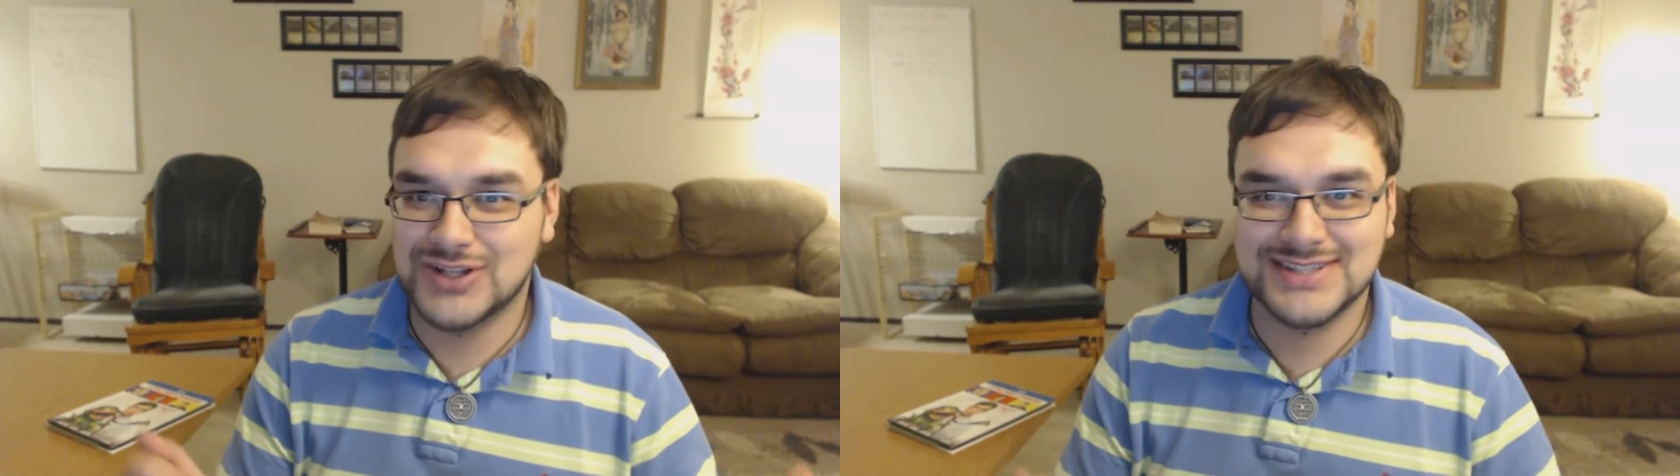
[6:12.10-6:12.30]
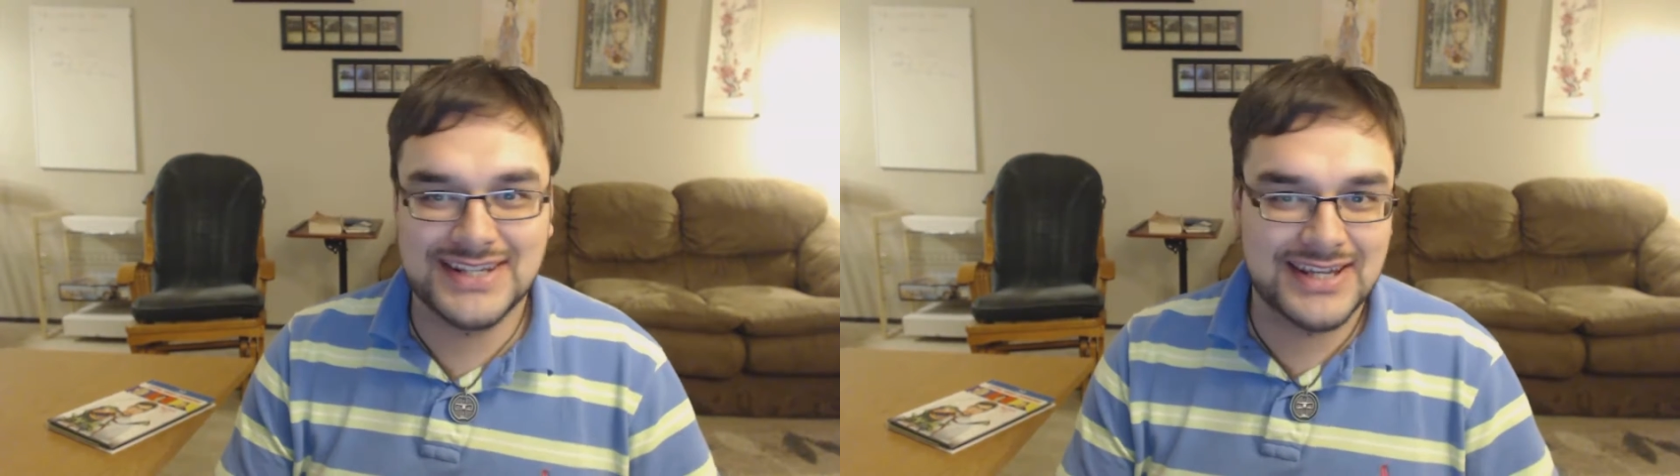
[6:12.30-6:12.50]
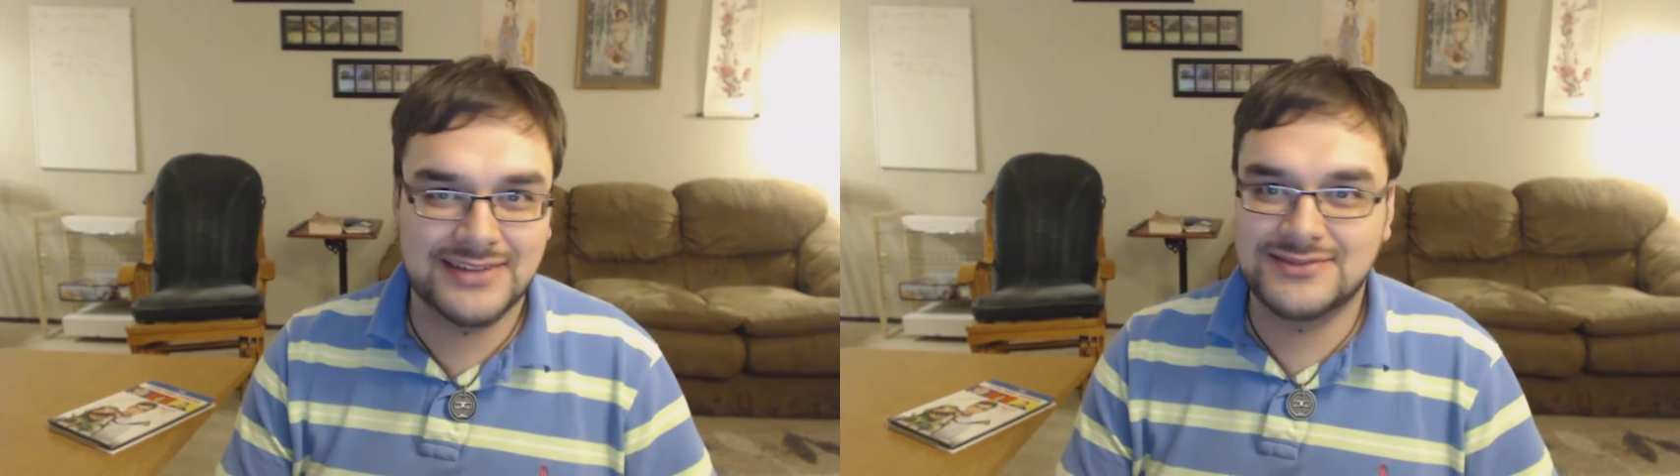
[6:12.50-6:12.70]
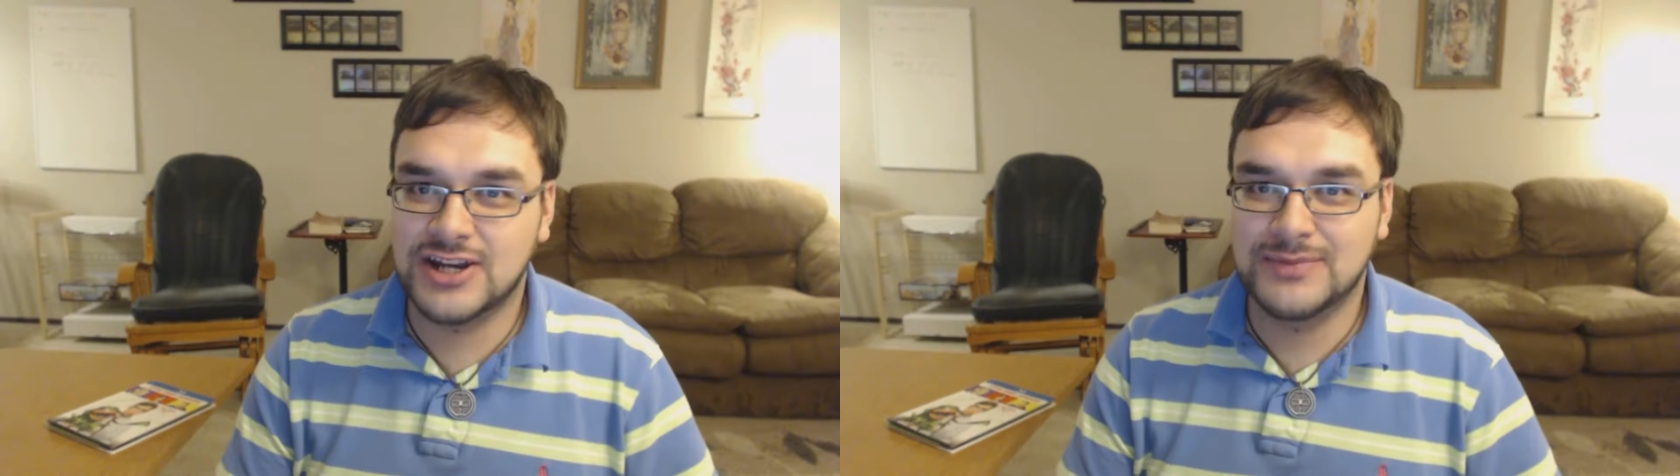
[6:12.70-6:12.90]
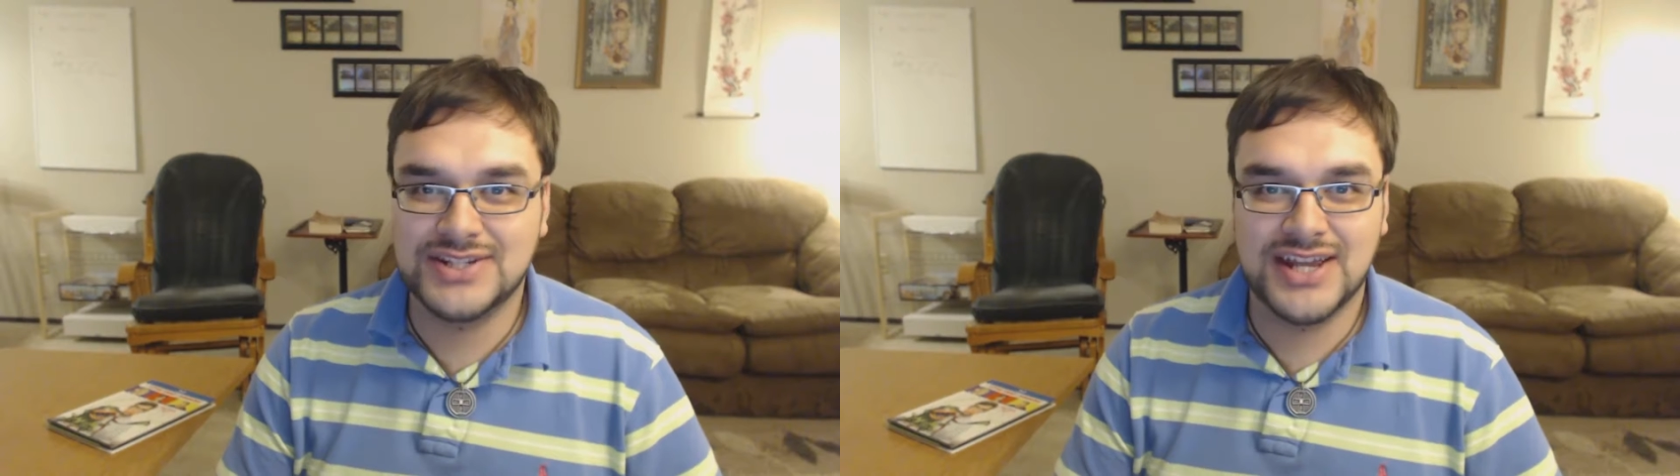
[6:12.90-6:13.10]
once again,
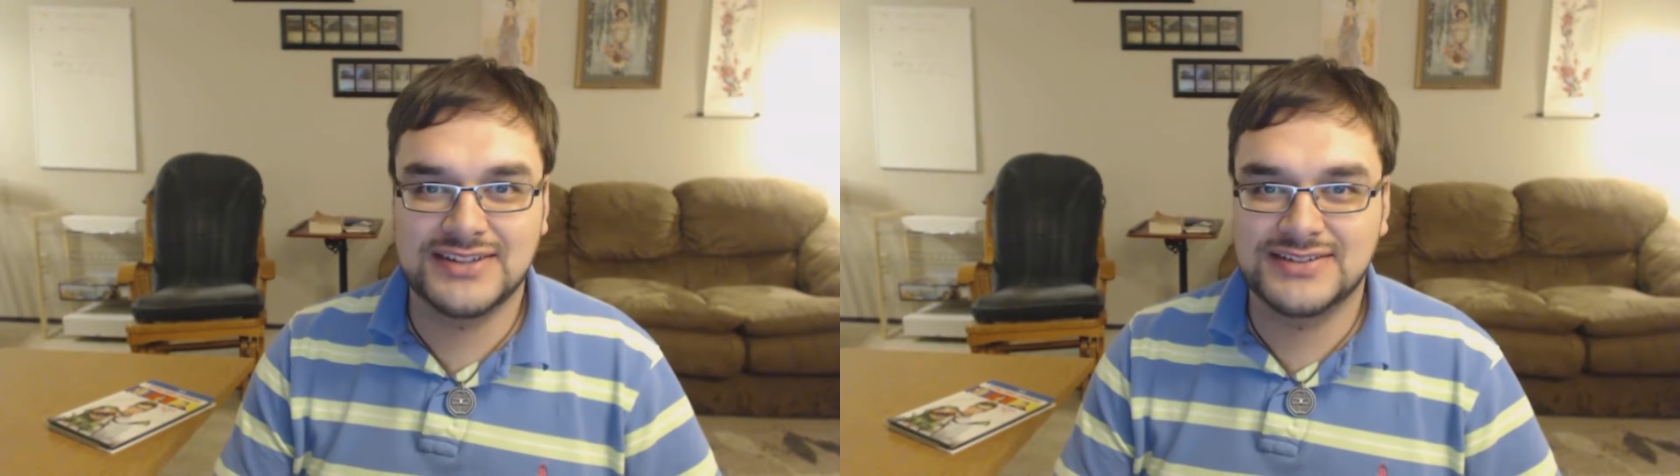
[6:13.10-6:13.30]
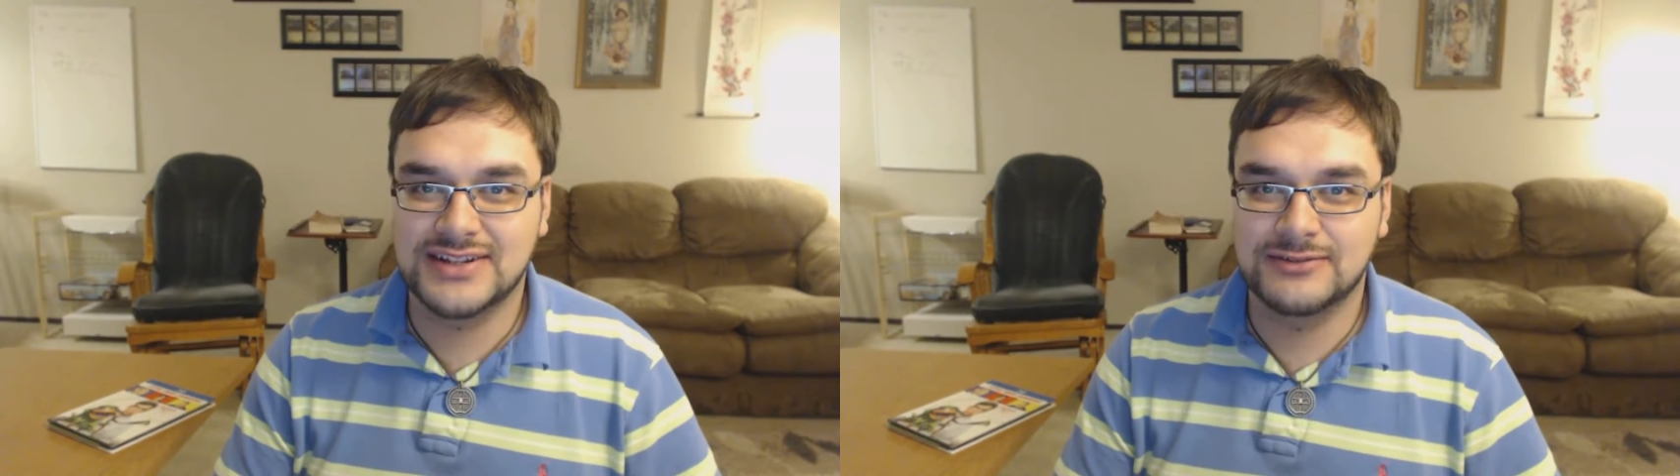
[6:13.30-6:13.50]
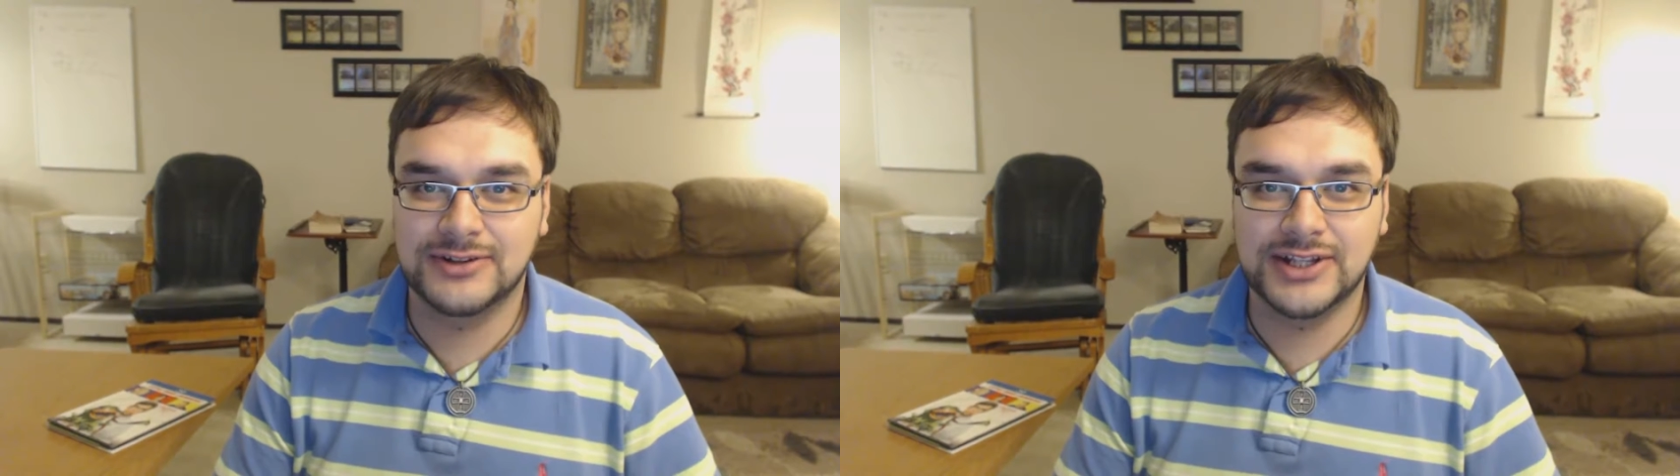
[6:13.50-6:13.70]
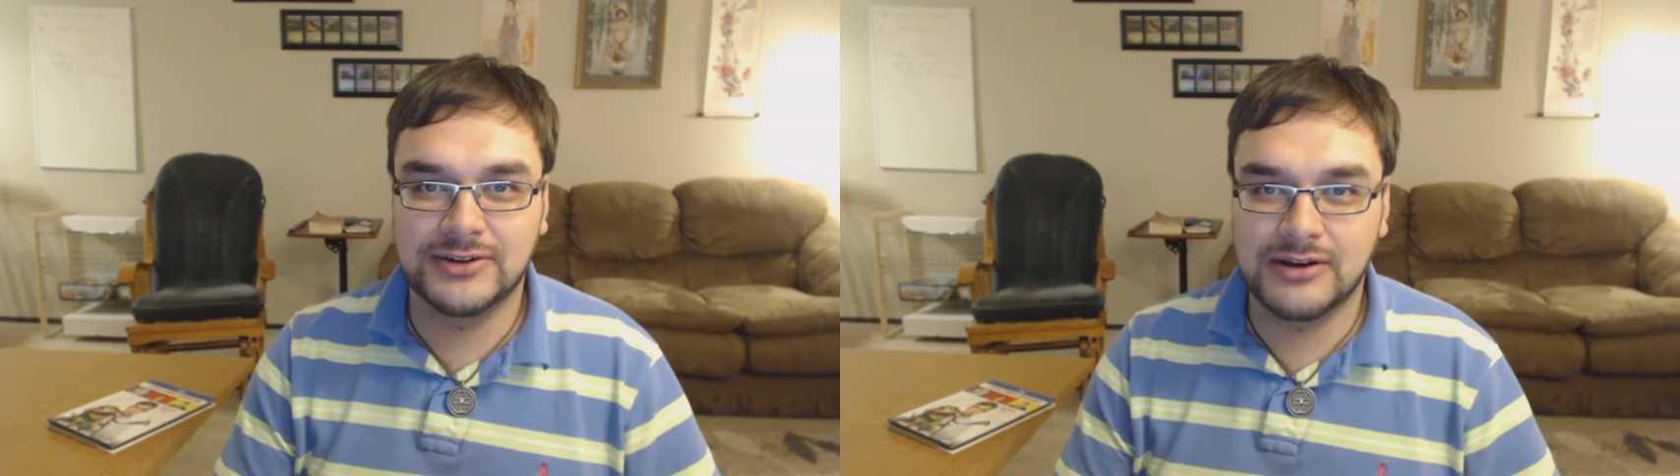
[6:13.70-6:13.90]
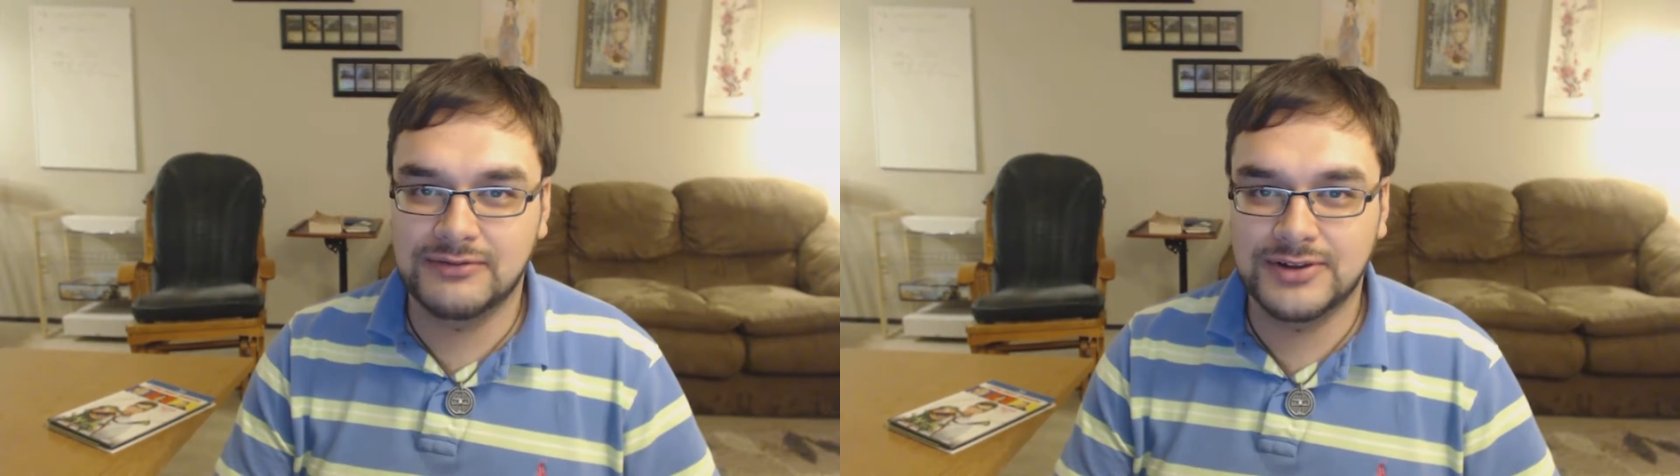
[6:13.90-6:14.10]
Jeremy Jahns did a
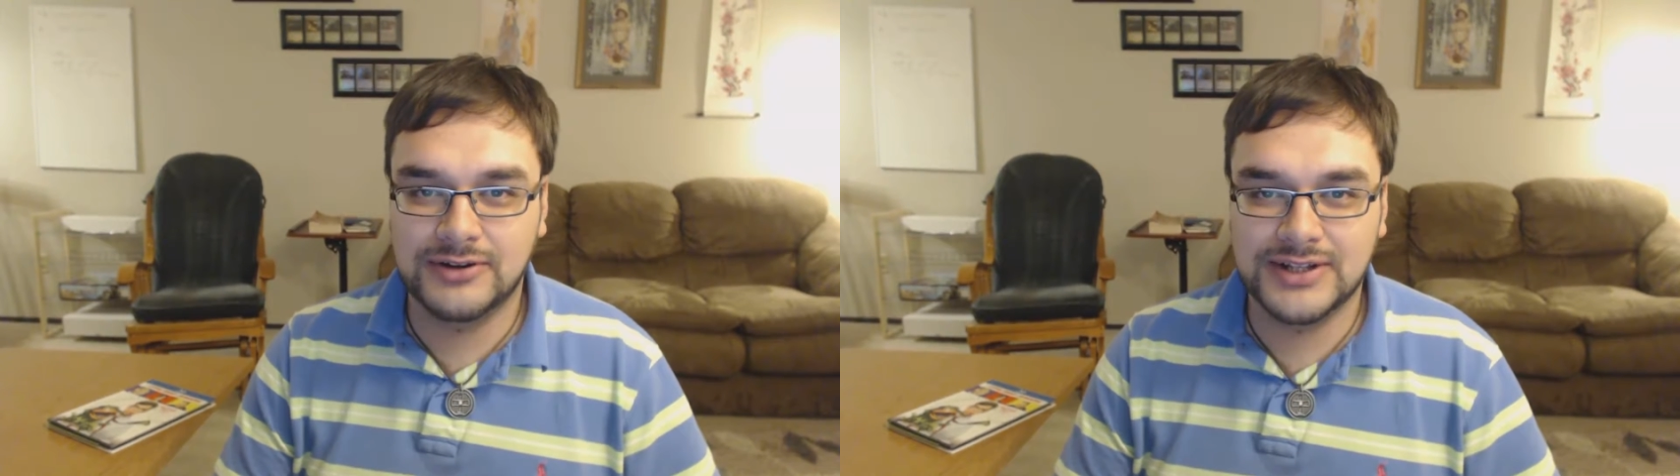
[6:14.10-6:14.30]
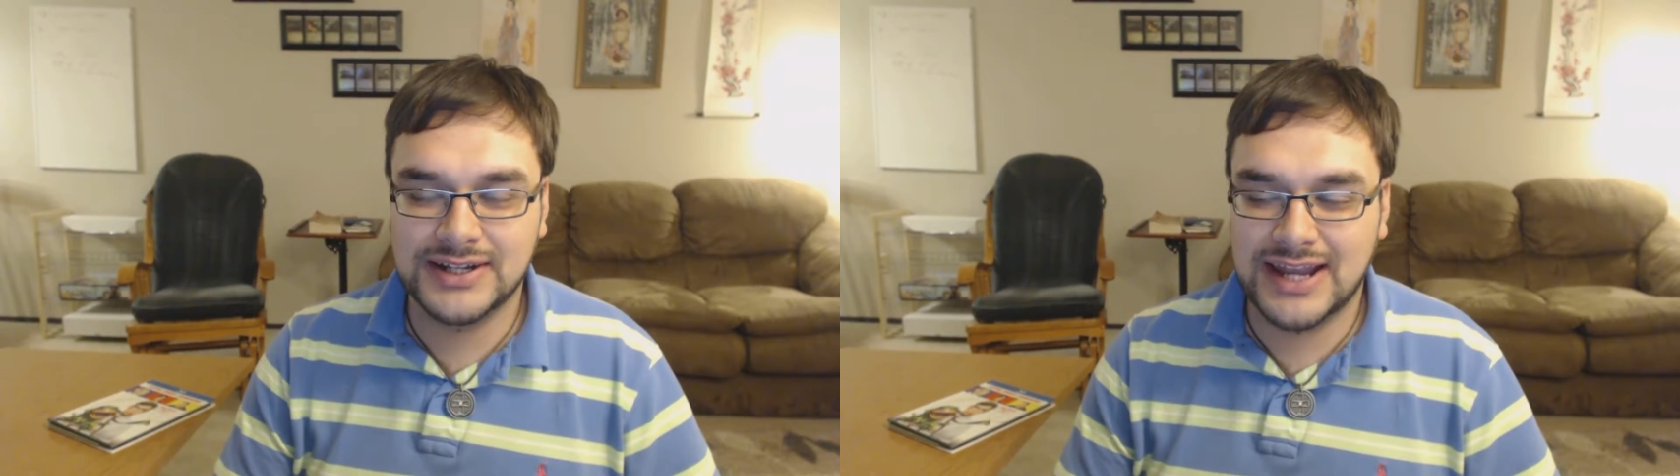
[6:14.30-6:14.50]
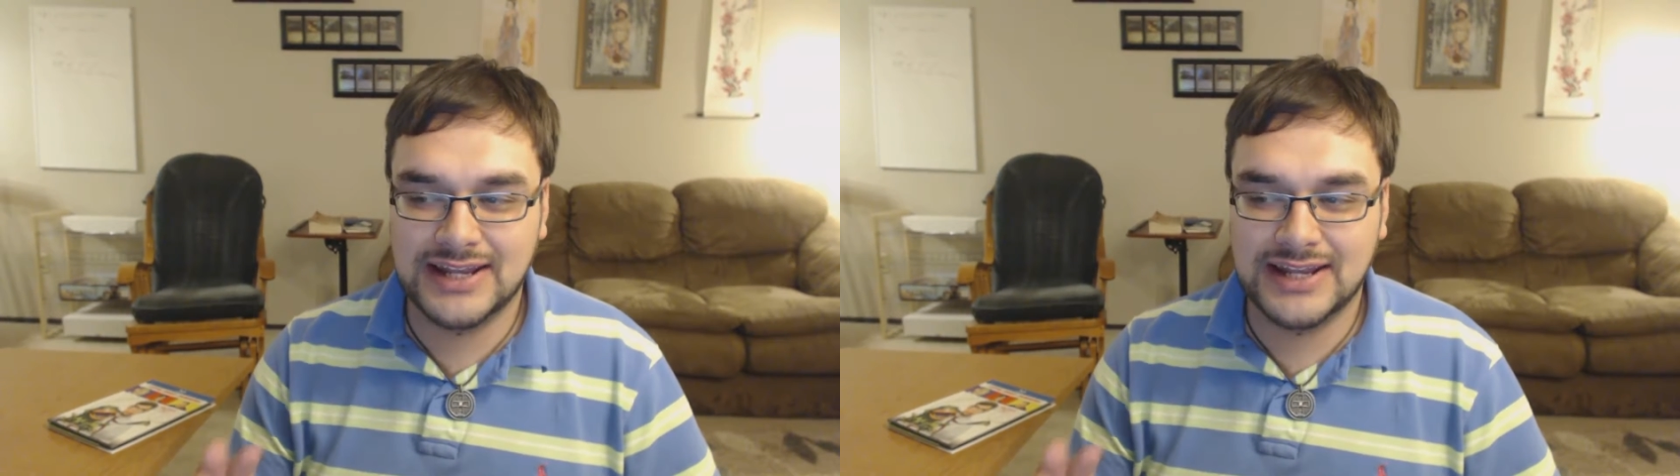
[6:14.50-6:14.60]
really great review on it,